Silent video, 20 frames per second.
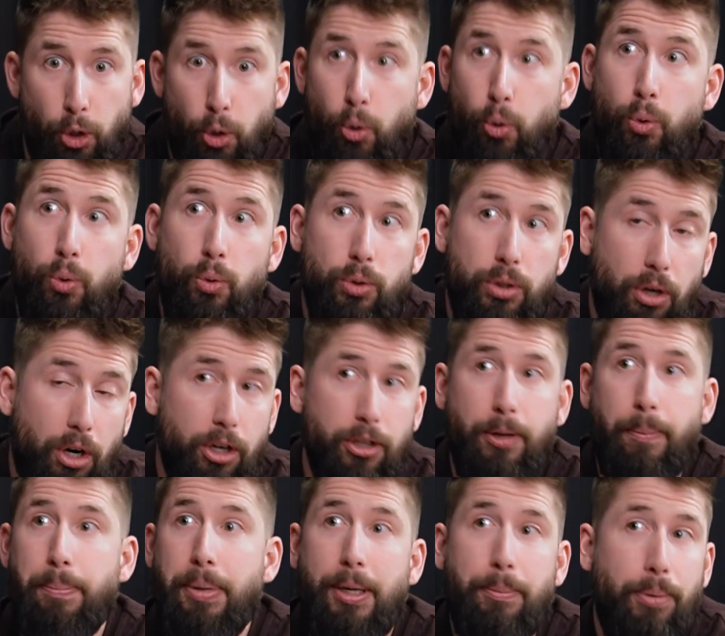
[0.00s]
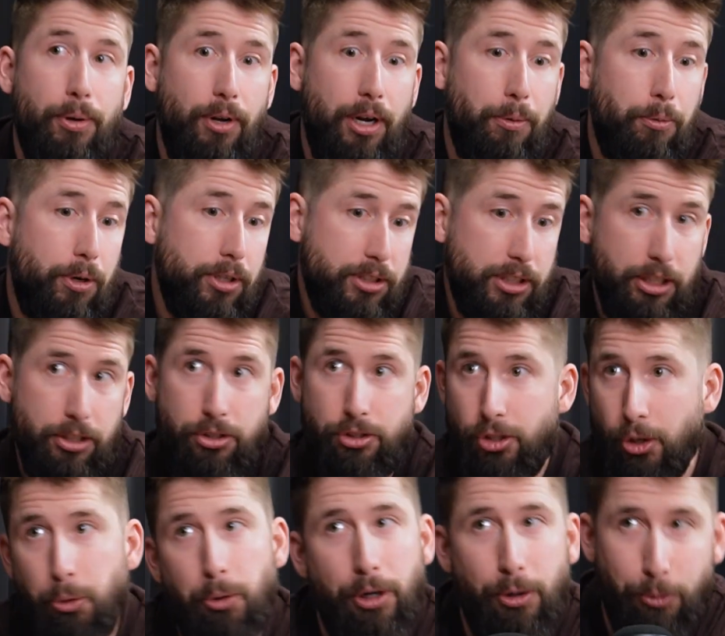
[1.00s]
Who are the people I want to
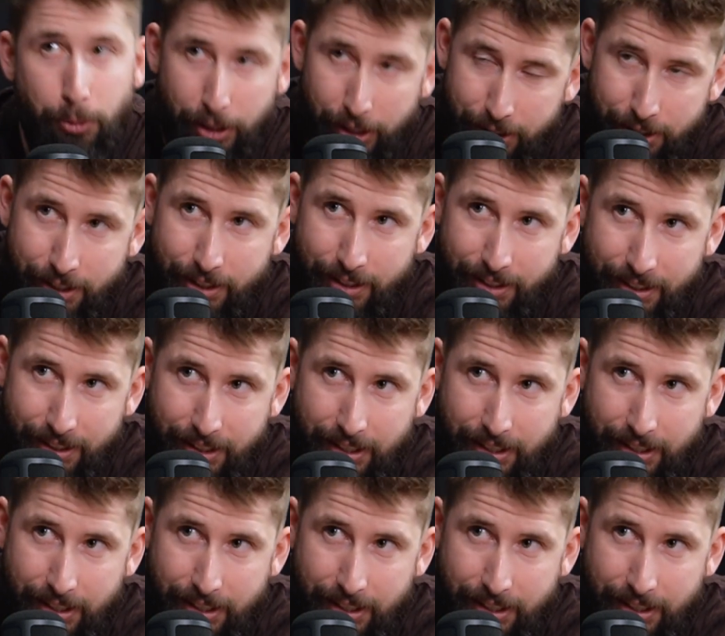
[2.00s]
do it with?